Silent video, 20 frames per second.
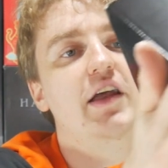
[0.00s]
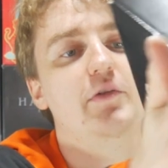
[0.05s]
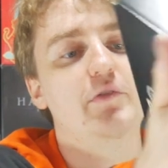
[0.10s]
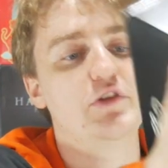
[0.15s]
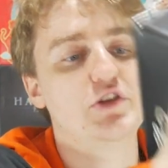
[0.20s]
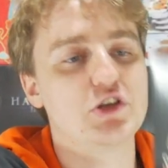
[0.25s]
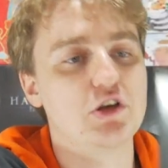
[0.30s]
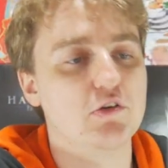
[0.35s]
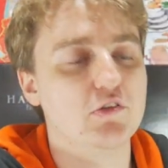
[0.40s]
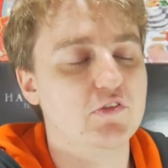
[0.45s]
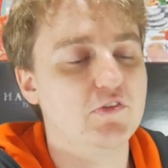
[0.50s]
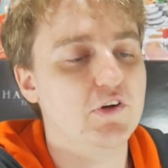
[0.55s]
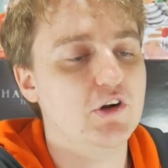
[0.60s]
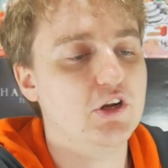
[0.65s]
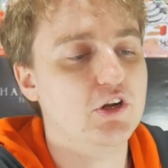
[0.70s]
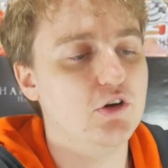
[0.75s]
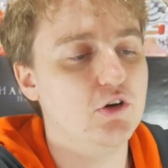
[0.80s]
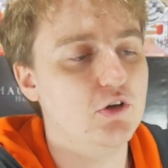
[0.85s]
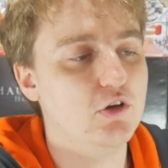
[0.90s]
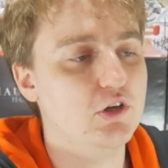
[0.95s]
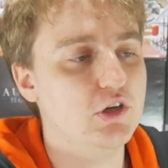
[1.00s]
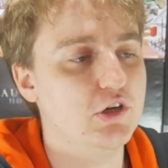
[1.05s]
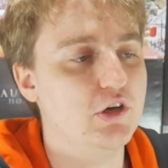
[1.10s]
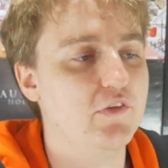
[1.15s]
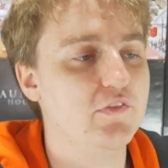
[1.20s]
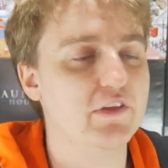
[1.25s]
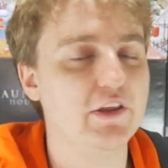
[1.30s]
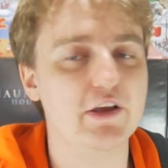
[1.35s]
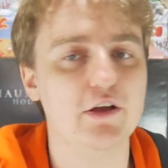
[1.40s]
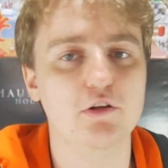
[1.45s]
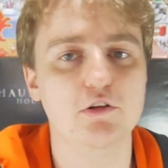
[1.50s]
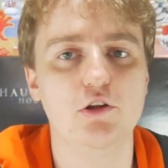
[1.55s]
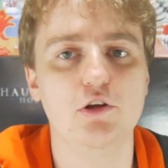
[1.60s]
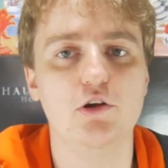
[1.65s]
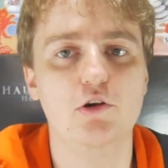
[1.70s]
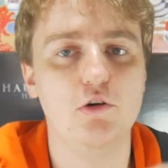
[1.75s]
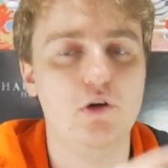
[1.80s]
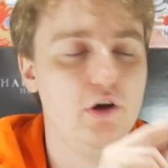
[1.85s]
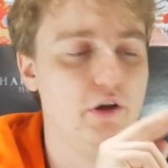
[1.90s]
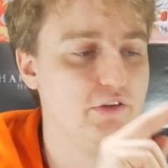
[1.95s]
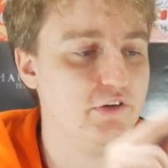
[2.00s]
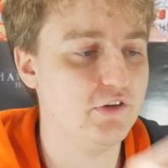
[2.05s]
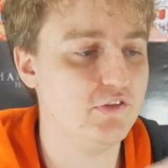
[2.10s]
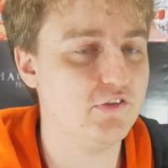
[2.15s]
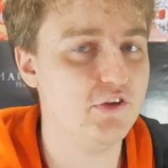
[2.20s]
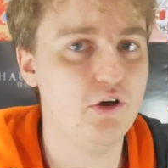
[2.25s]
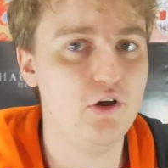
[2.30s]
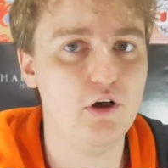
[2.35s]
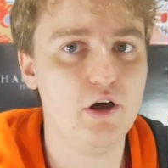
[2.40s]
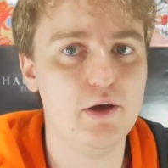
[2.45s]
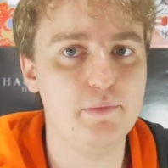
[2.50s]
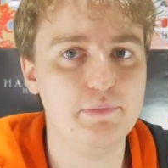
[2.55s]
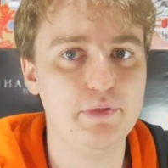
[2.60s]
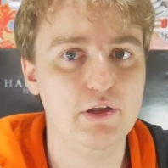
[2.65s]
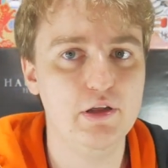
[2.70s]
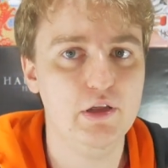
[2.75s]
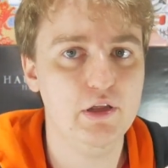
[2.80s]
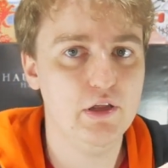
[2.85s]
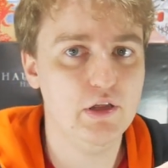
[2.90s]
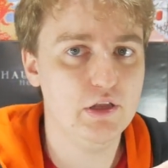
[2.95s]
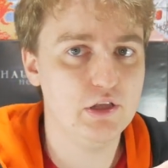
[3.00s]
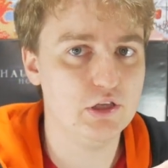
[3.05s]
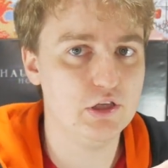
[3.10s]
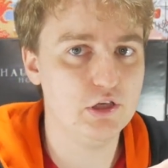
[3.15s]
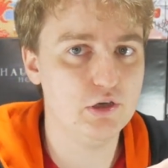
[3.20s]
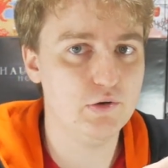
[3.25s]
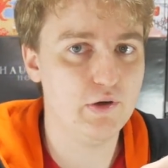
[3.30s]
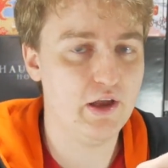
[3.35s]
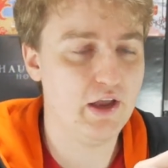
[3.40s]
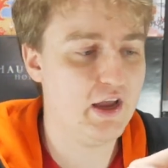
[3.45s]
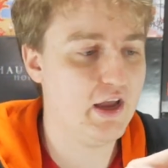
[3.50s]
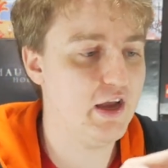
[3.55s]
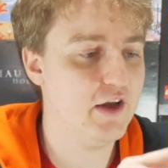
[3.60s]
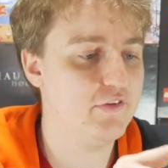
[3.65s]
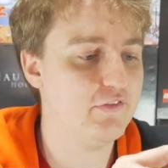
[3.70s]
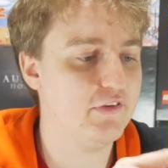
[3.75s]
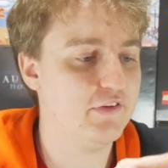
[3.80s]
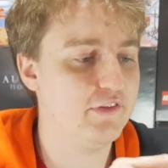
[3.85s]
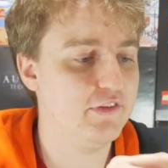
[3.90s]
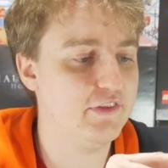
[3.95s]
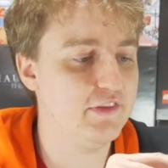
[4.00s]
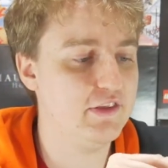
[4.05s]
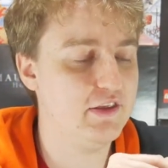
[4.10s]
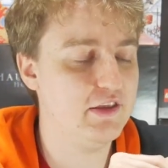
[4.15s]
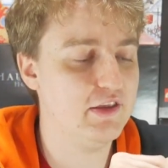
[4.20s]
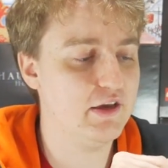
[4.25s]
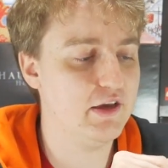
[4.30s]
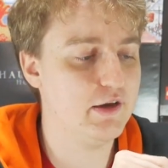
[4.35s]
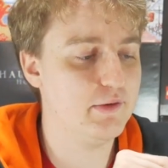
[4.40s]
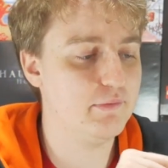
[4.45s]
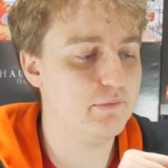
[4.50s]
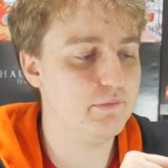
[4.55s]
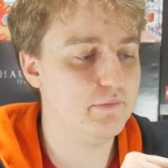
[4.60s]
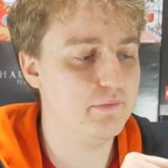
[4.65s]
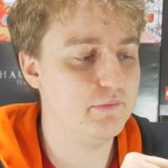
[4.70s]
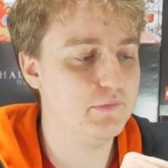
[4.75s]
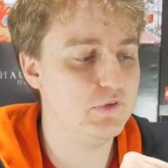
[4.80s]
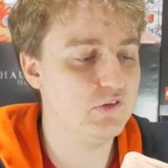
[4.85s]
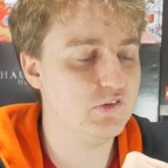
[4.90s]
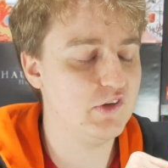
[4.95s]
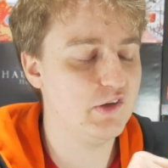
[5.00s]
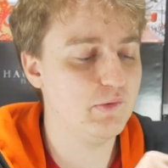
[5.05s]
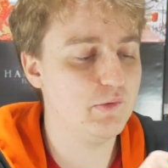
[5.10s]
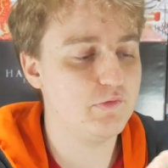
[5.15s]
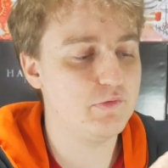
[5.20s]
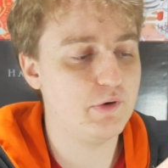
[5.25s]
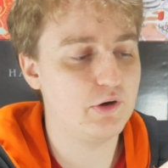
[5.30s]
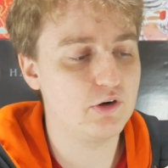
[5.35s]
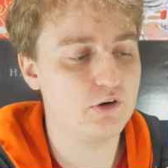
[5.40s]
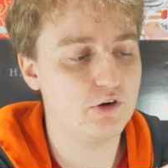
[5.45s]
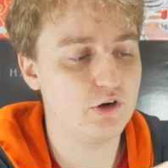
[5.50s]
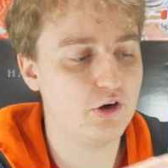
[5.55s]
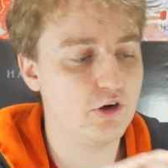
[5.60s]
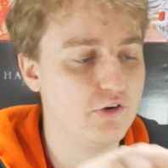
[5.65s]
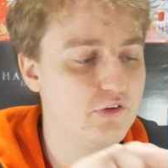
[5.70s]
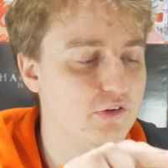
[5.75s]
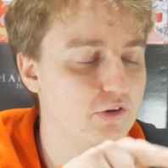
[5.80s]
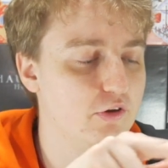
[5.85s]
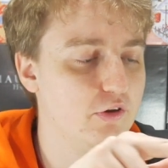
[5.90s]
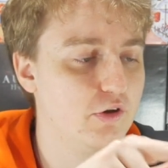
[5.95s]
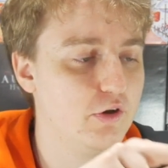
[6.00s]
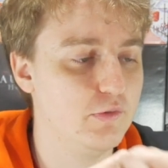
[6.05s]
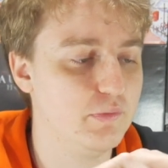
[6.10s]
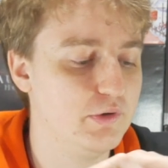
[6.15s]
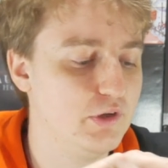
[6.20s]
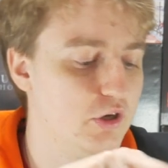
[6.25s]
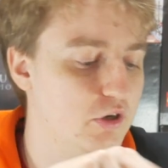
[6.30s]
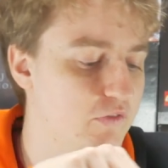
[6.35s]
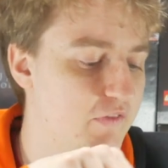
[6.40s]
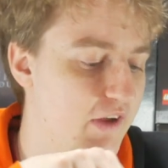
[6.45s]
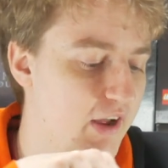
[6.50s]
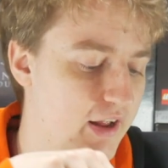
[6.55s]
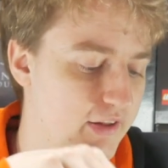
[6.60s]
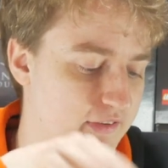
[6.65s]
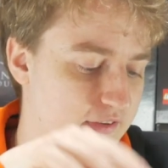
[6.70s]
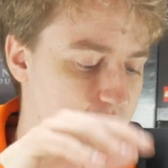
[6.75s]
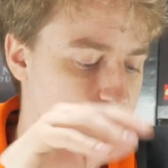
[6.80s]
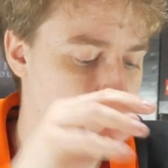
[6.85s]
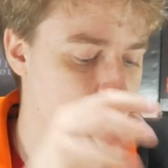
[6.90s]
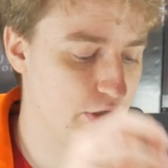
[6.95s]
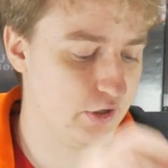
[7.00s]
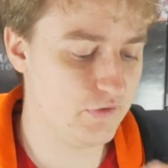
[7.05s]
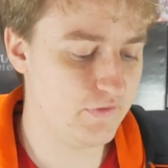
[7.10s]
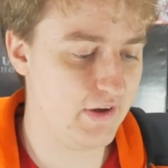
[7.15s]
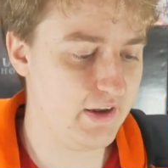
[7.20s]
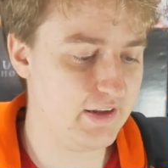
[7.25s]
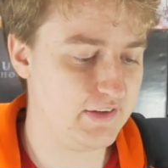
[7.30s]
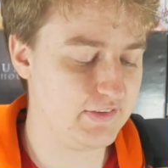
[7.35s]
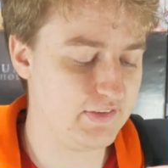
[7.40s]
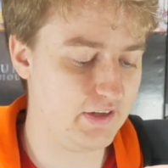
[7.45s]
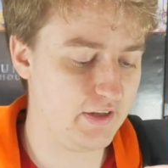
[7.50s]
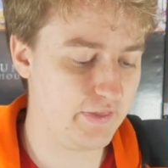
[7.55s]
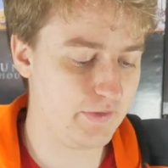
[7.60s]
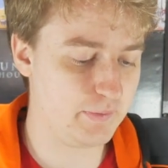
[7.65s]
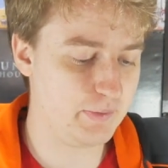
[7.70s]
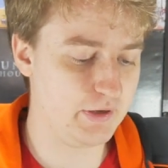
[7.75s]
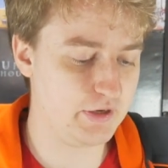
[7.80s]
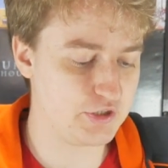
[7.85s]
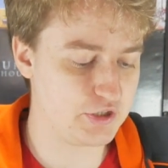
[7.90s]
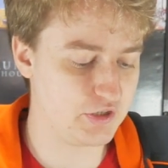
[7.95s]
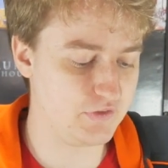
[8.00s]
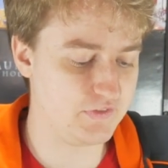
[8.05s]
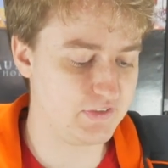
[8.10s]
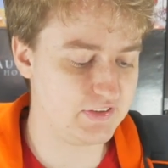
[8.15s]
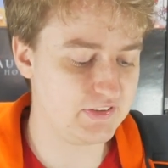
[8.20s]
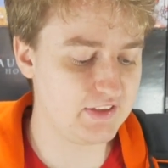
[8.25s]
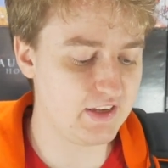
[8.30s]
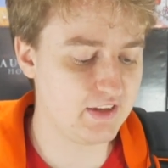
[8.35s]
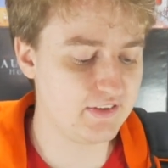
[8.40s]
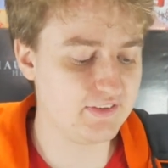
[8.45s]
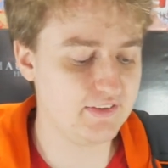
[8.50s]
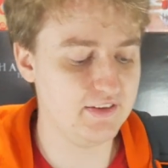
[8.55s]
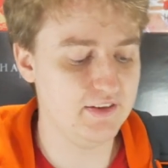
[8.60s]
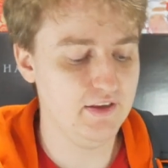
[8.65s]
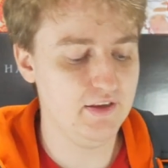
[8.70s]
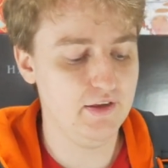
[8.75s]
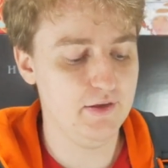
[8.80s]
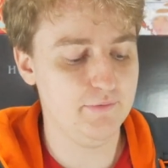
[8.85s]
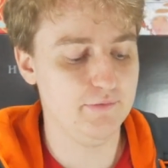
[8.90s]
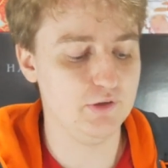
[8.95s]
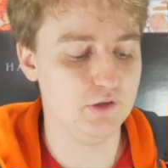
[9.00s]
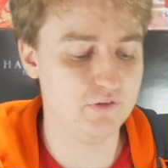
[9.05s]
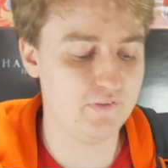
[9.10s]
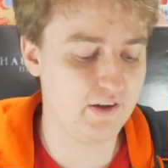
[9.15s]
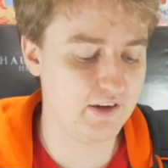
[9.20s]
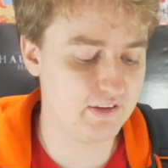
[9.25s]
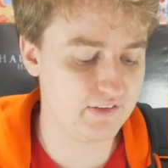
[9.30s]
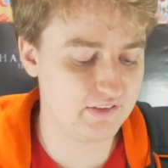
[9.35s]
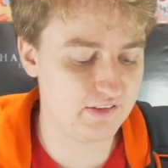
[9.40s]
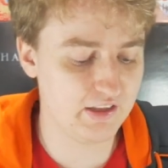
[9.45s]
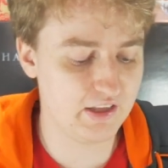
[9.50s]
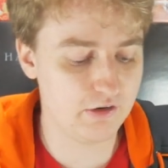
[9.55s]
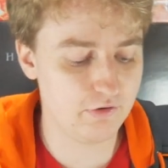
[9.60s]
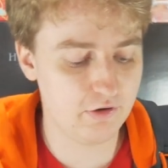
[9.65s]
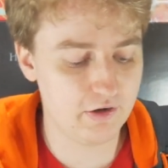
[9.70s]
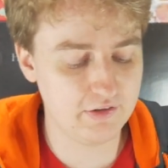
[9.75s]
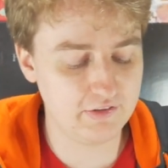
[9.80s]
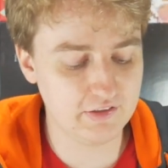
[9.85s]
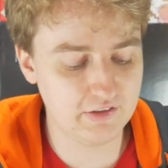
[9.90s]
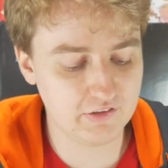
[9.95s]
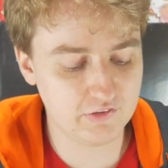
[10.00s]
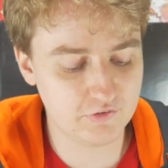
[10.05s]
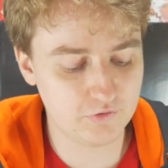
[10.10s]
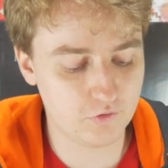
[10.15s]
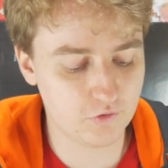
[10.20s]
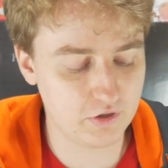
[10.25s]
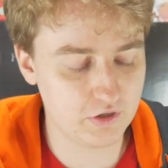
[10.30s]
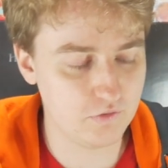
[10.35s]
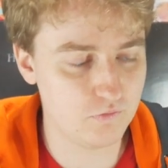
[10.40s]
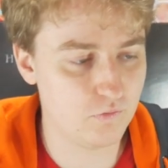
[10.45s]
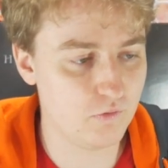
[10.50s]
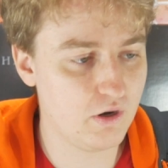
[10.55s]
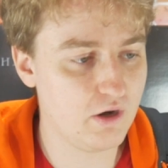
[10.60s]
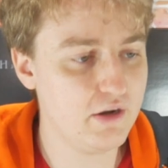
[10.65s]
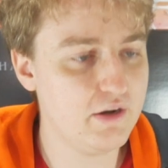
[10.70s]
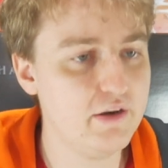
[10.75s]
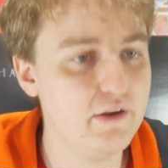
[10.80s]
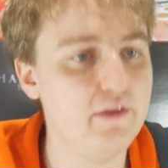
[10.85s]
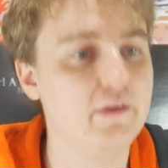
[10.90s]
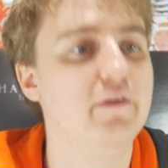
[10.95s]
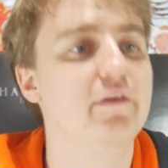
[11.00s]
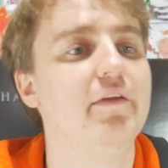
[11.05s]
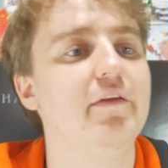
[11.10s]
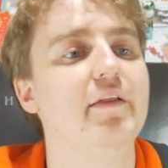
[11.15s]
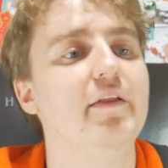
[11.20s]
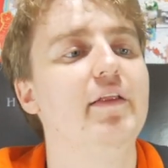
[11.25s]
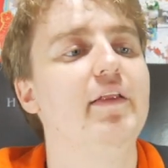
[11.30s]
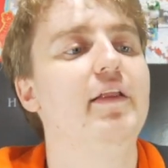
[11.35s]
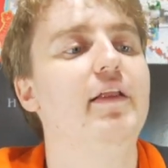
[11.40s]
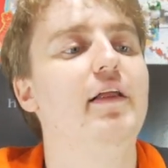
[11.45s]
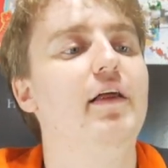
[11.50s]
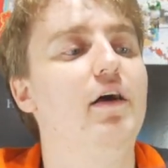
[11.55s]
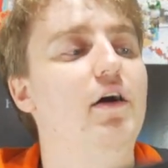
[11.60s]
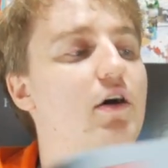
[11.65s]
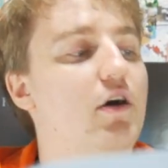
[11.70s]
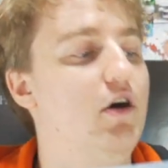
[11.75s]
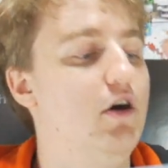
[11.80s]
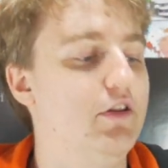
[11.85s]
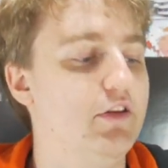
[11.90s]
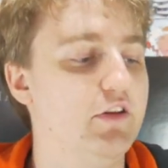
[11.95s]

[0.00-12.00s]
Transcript: which goes vertical, you have LEGO logo on the top. You have the Museum of Modern Art logo below that. Below that is another picture of a set. Below that is LEGO Ideas 41. On